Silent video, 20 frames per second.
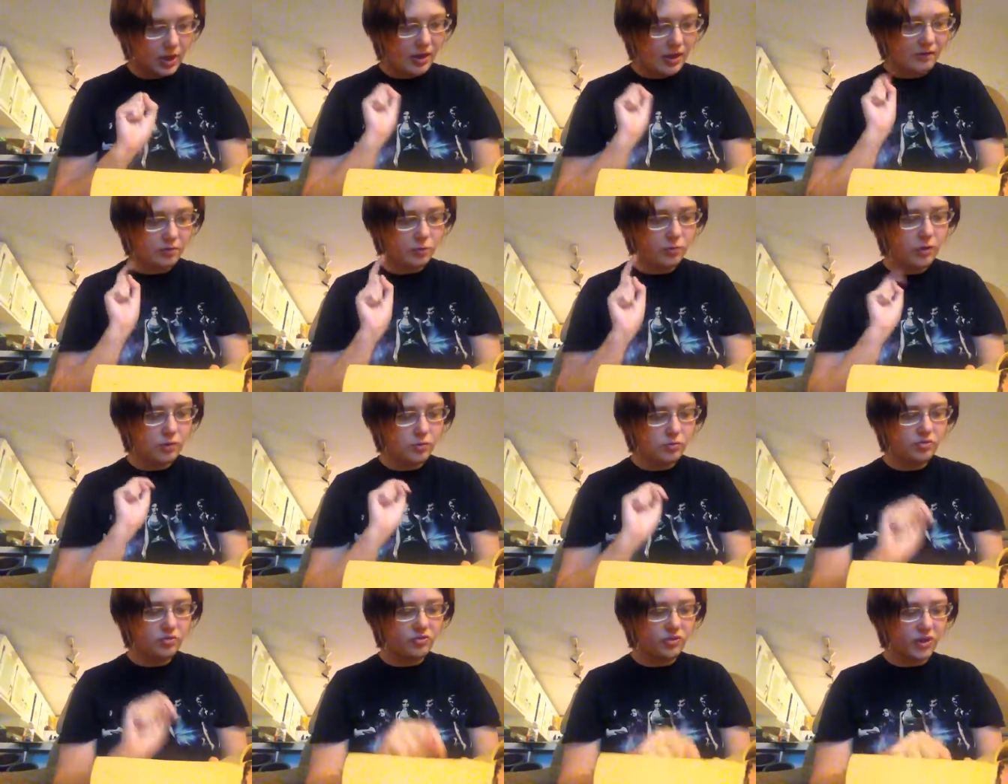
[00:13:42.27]
If the weather
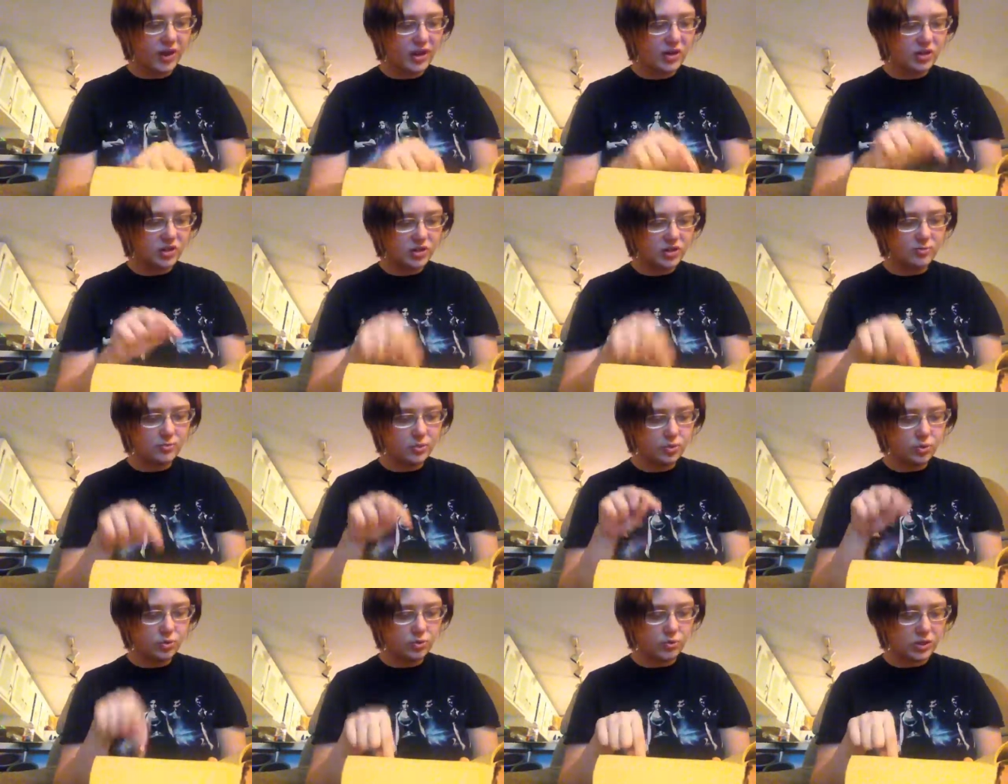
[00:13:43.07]
was fine,
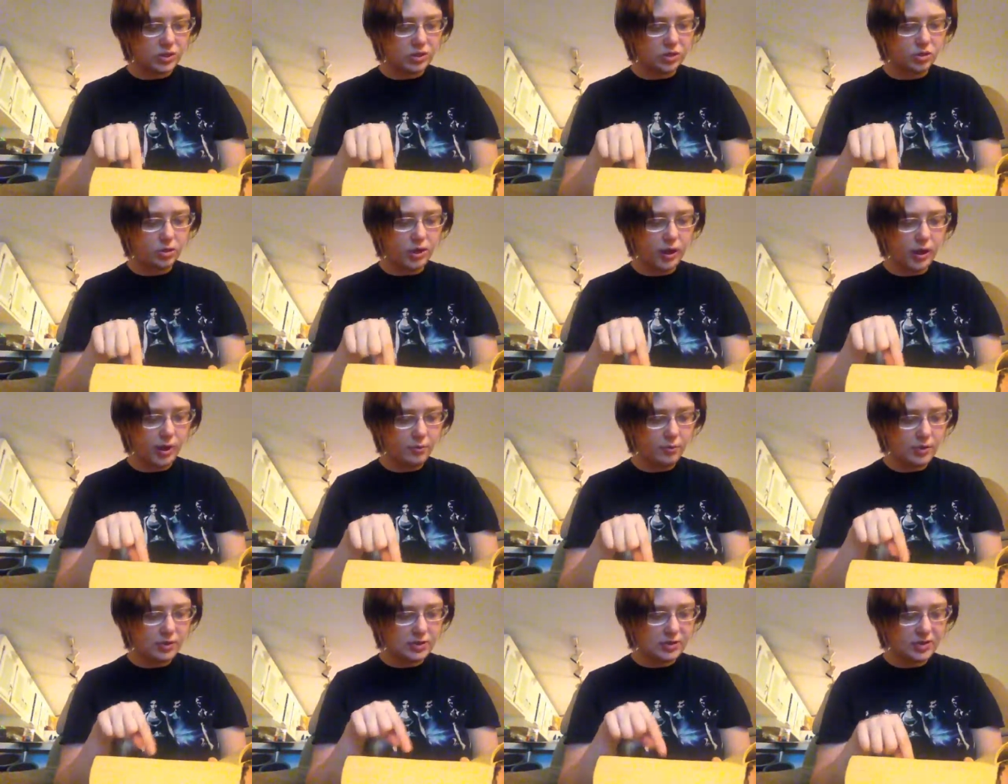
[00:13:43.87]
summer or winter, I
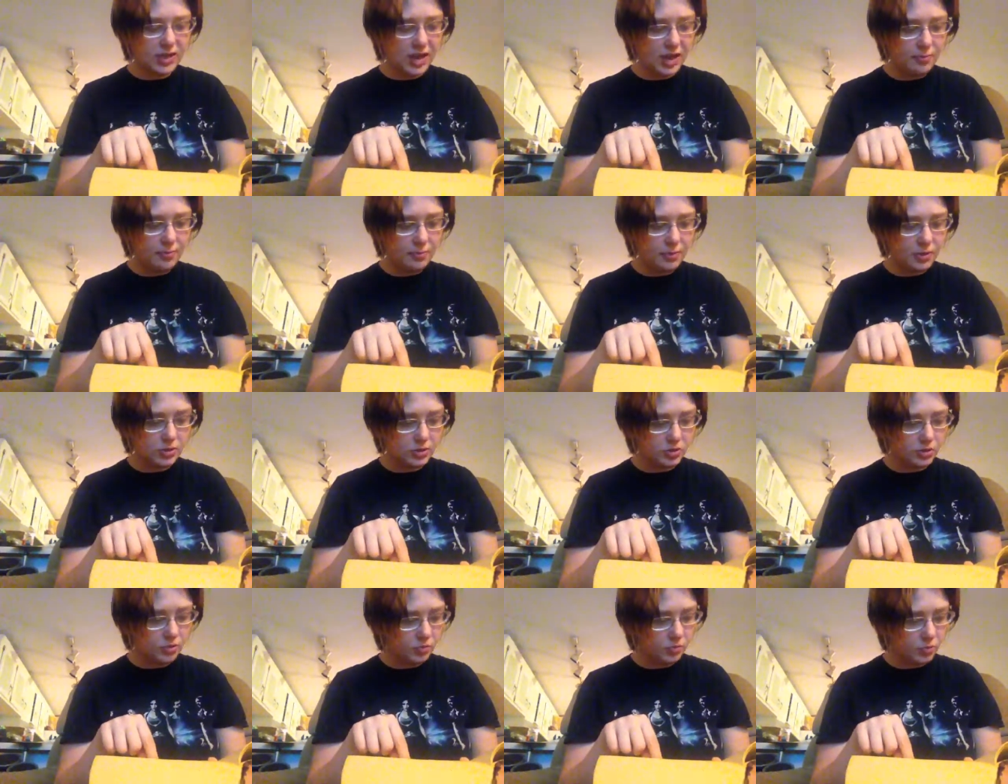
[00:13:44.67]
would escape
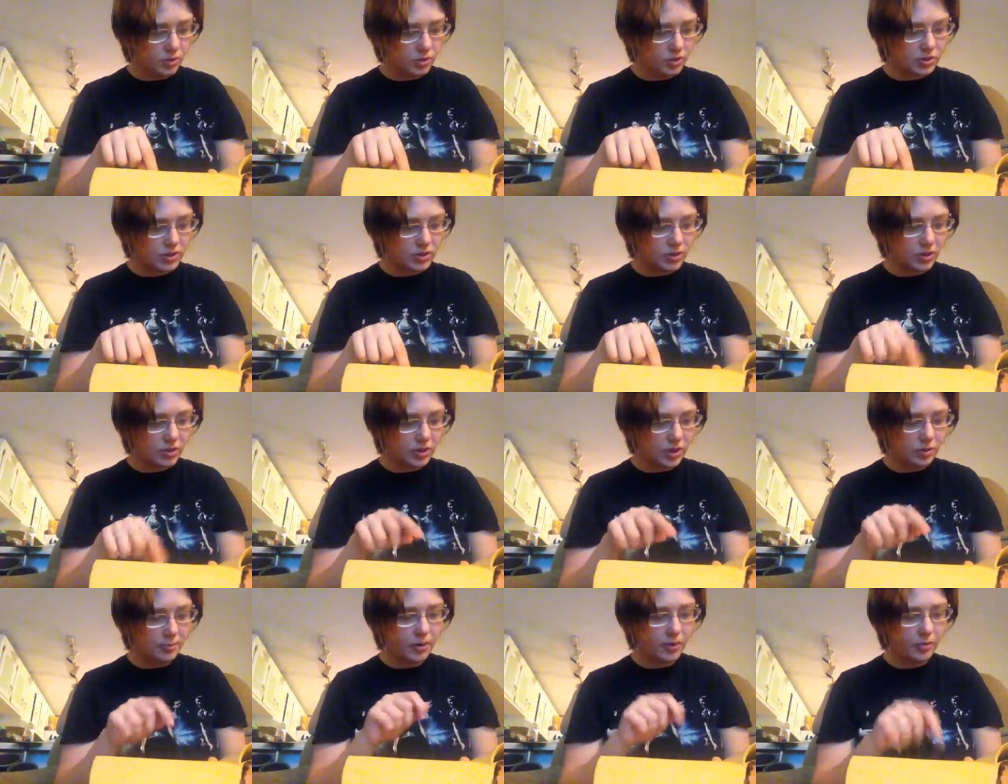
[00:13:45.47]
into the woods or
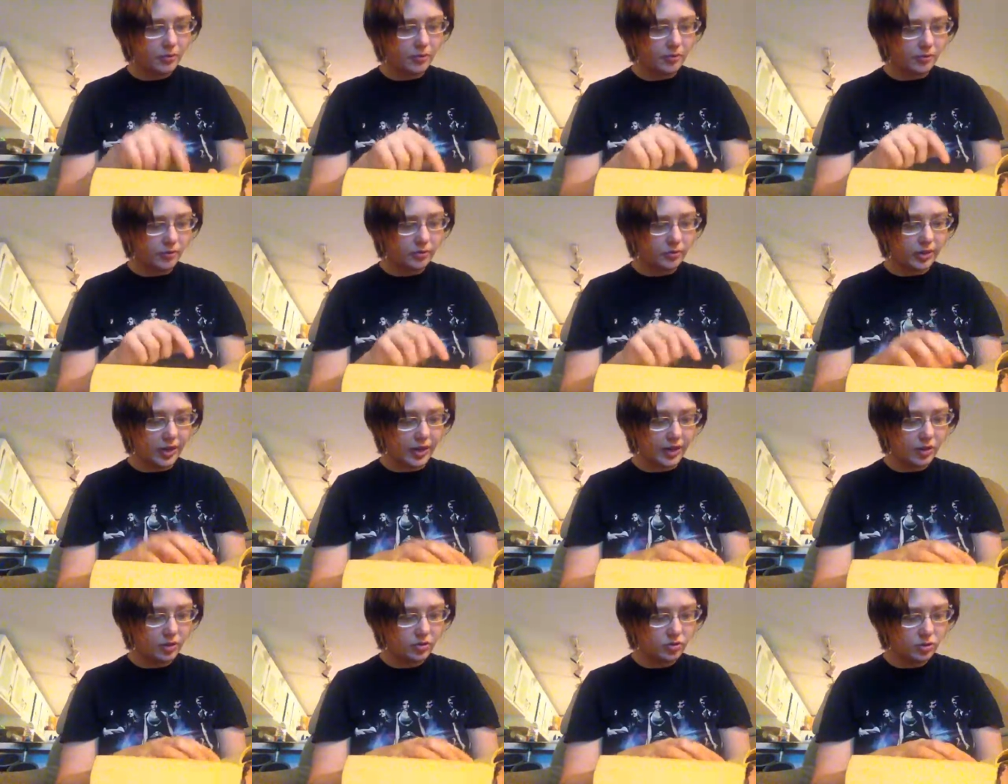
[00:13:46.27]
down by the river,
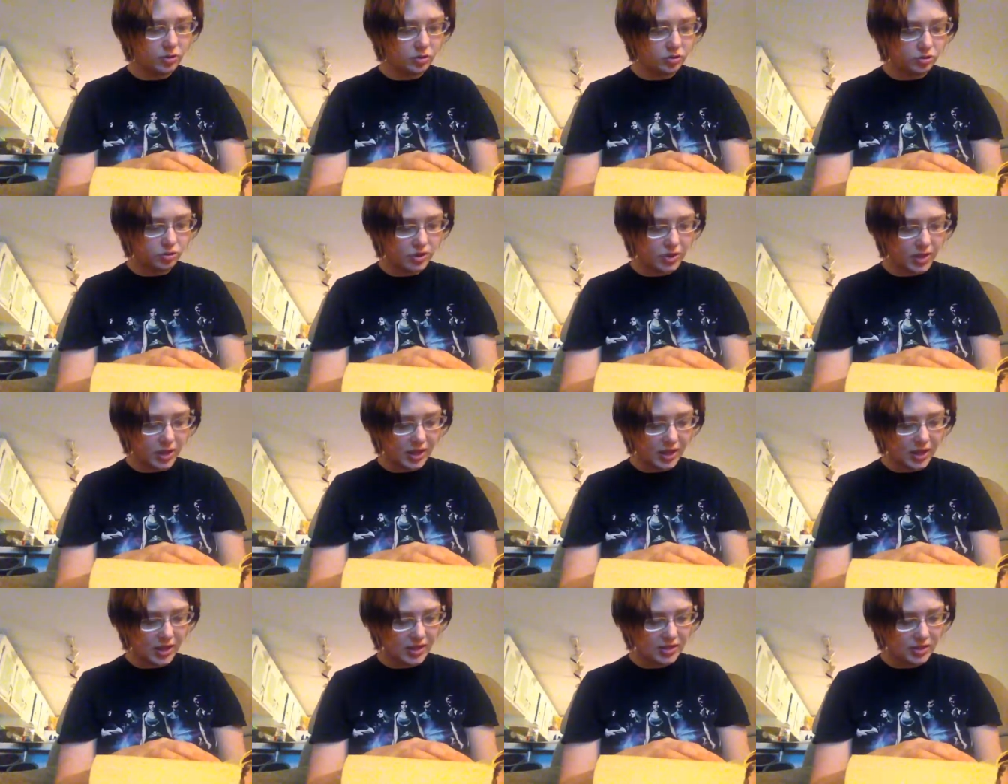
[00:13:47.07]
lie under a tree
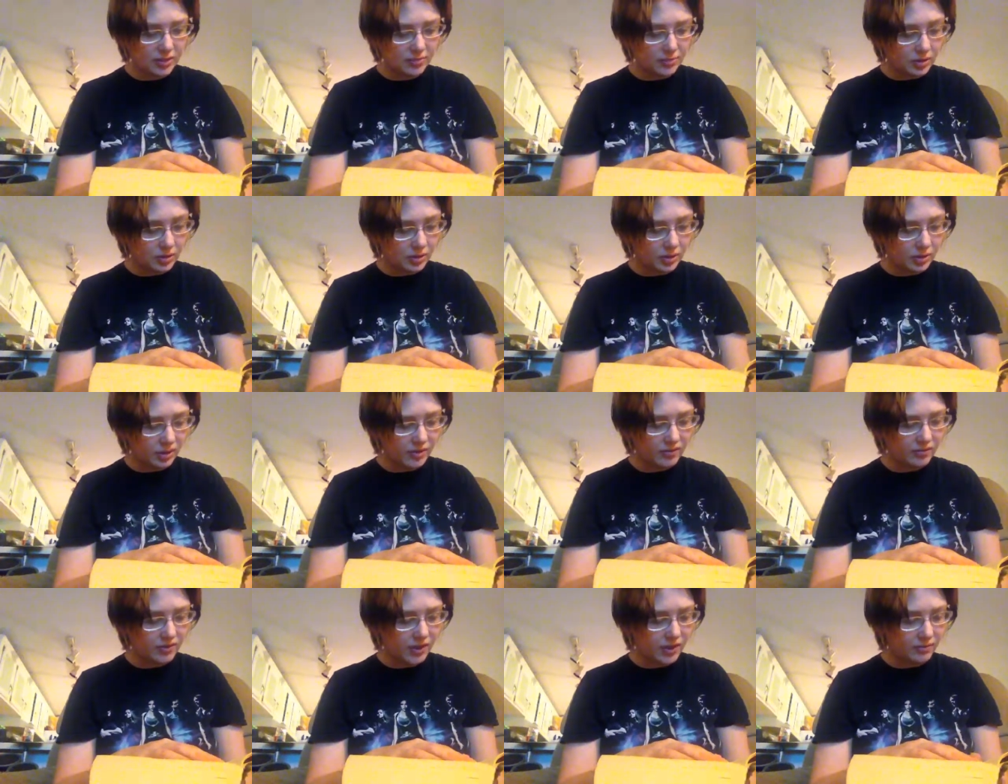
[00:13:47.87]
and gaze up into the
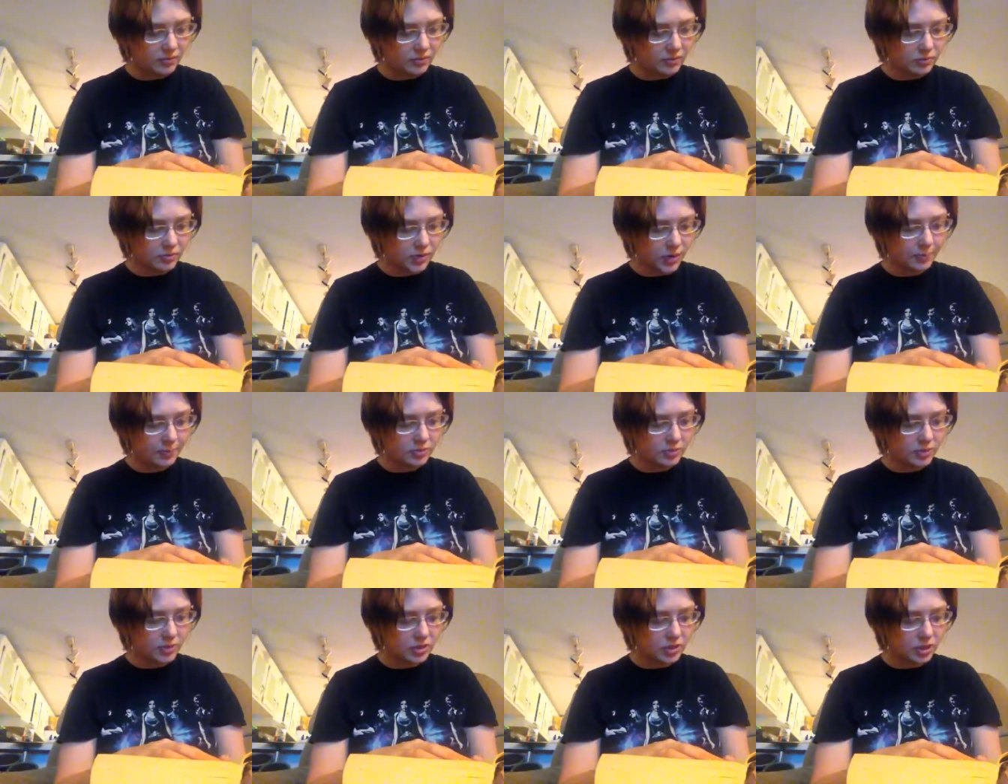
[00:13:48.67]
leaf
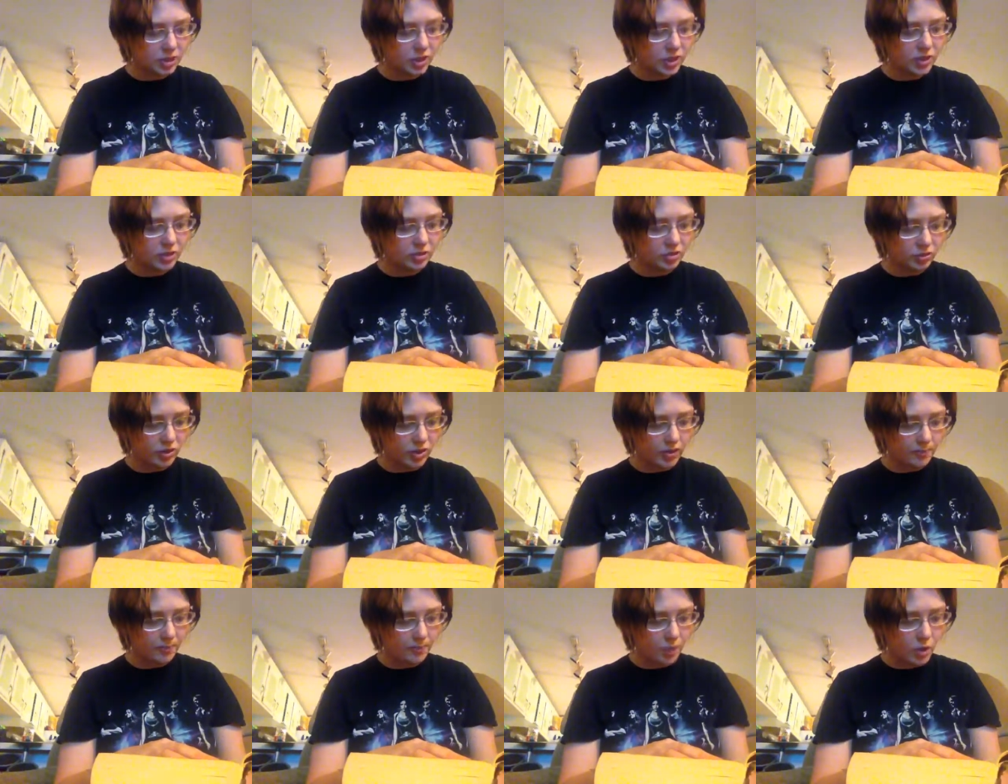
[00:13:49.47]
dappled sunshine and
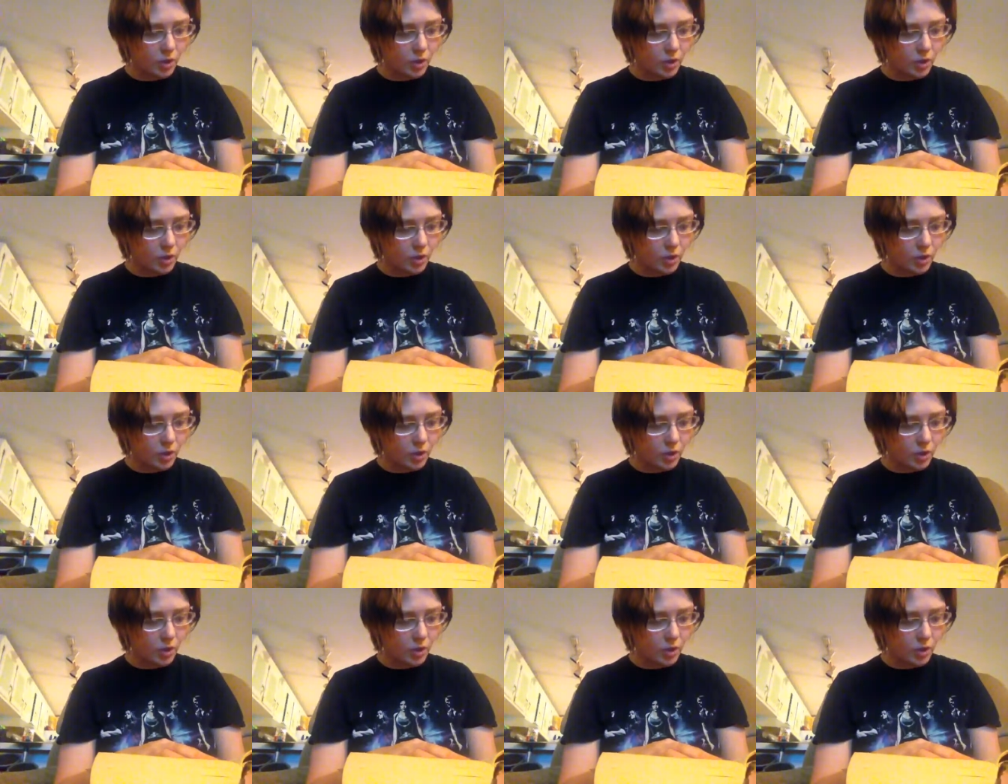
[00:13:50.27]
dream,